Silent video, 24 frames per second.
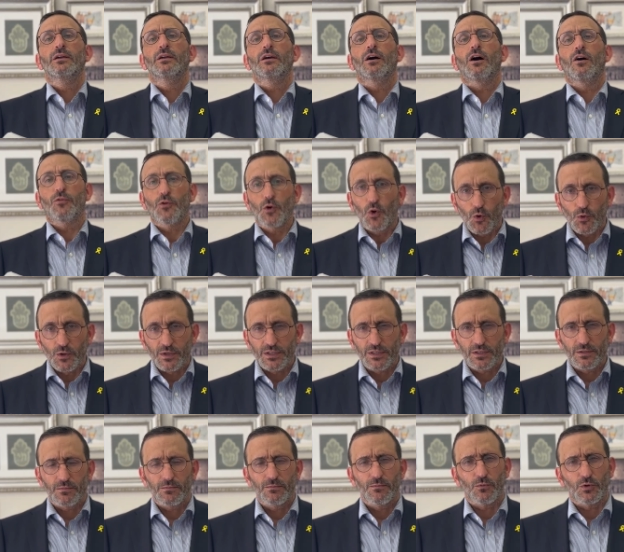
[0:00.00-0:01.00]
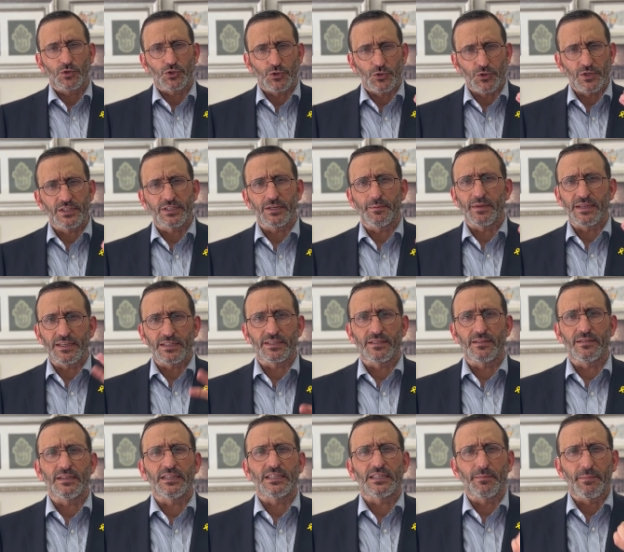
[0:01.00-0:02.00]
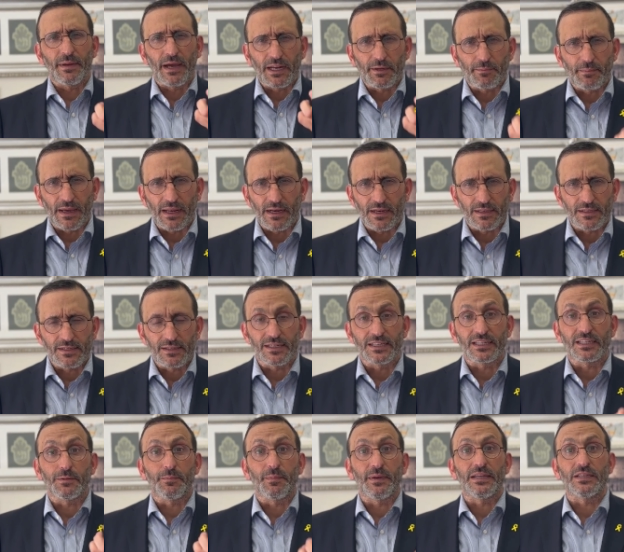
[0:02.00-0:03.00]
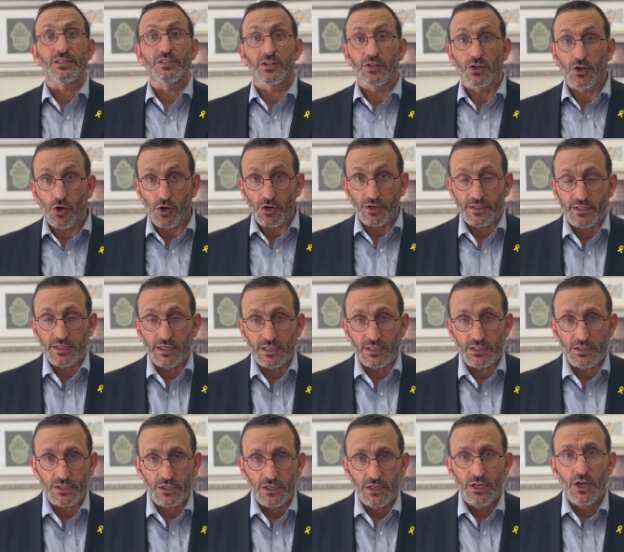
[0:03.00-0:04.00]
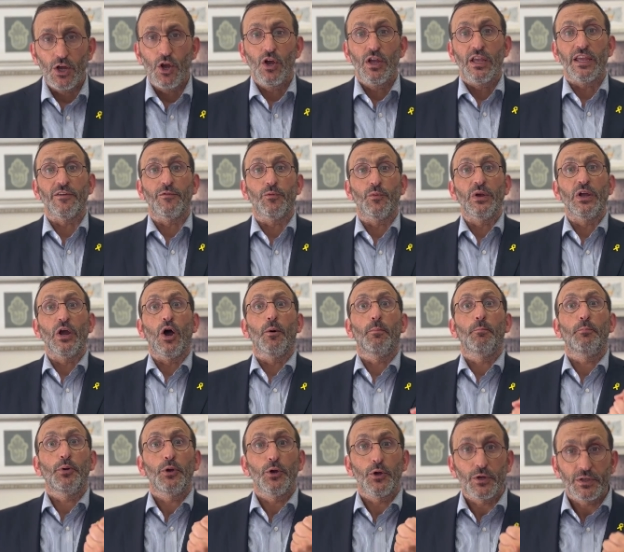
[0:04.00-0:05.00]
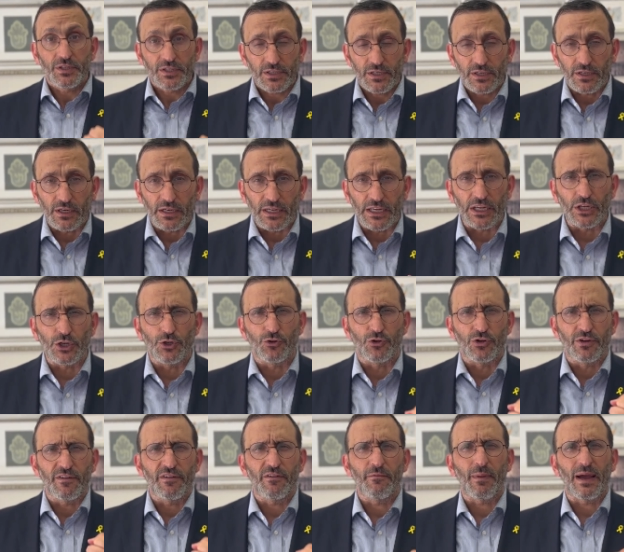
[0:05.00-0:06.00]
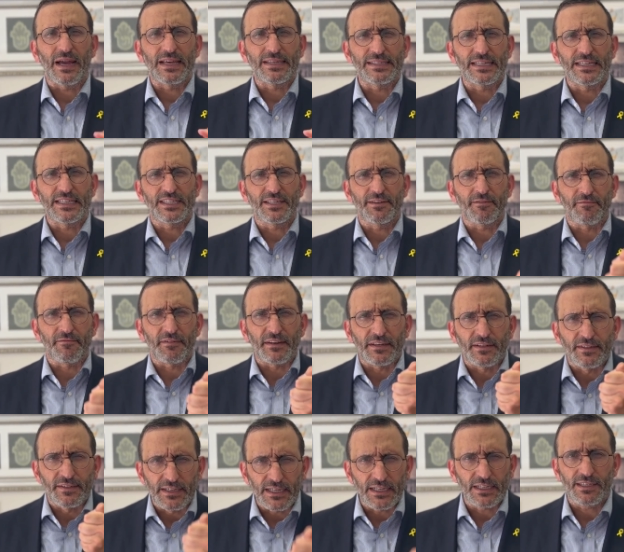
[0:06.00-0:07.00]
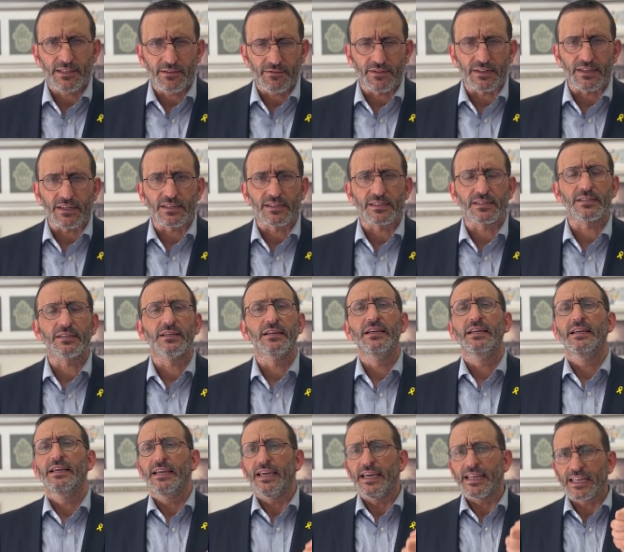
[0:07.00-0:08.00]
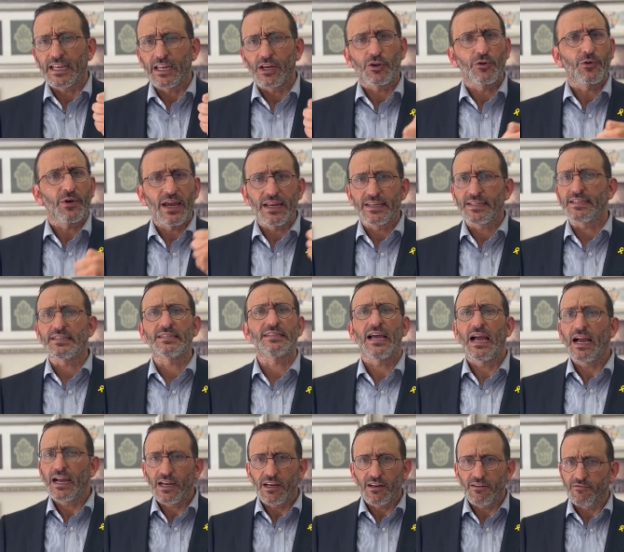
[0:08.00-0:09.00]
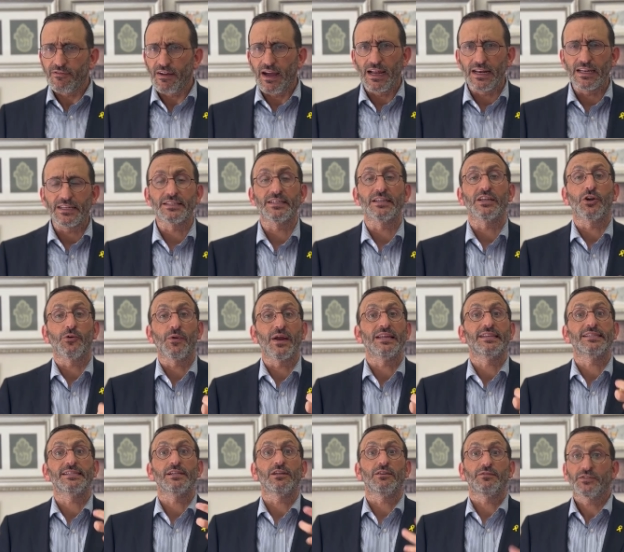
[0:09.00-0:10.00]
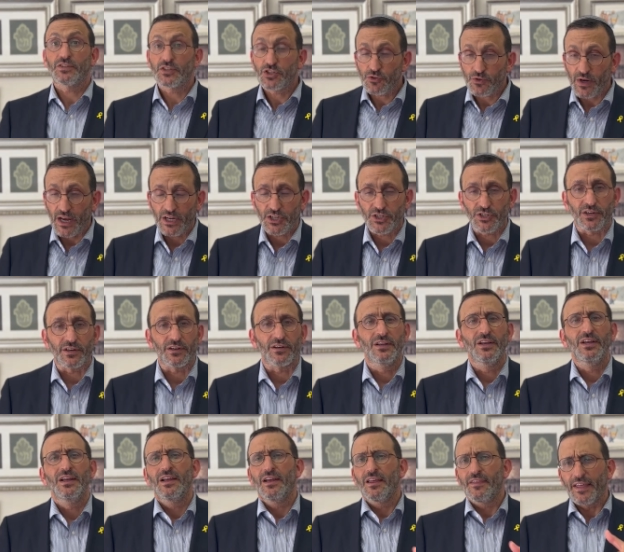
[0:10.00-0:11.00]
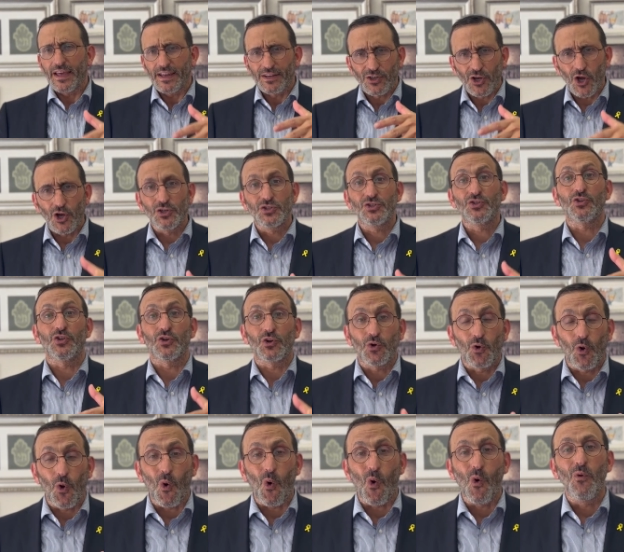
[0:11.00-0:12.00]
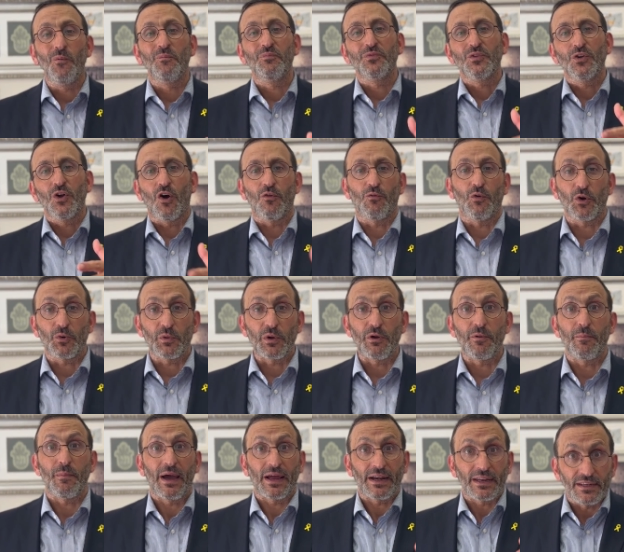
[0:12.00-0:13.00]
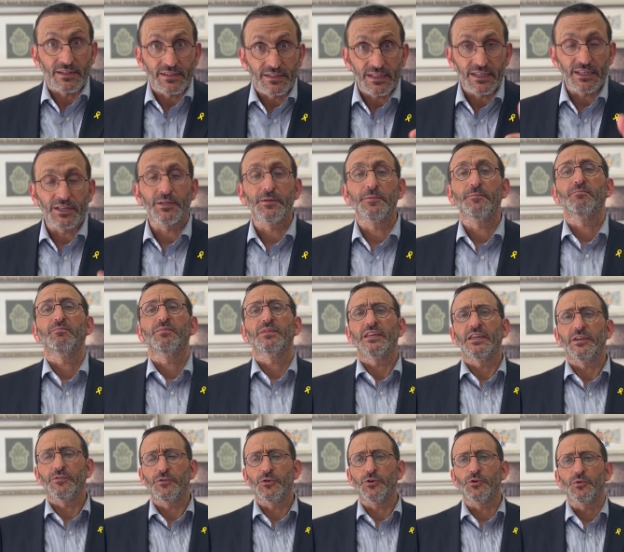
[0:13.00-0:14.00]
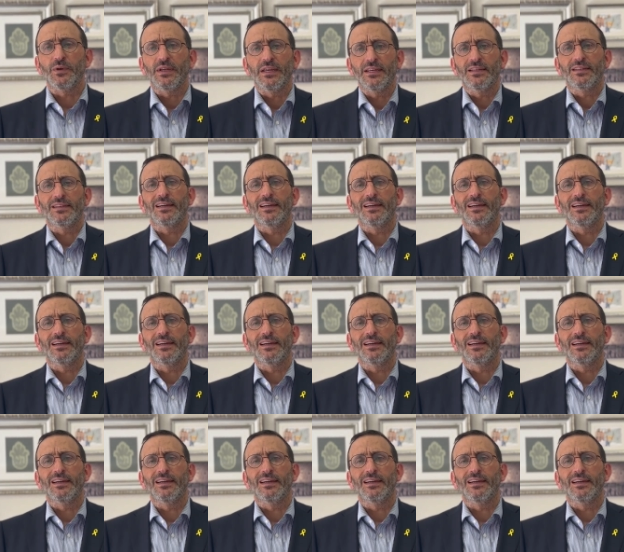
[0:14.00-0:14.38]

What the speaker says: Of course, what Judaism is about balance. It depends on the context. If we are personally driven by a sense of vindictiveness, it can create a cycle of violence and create self-destruction that goes to the core of what we're about. Indeed, if you read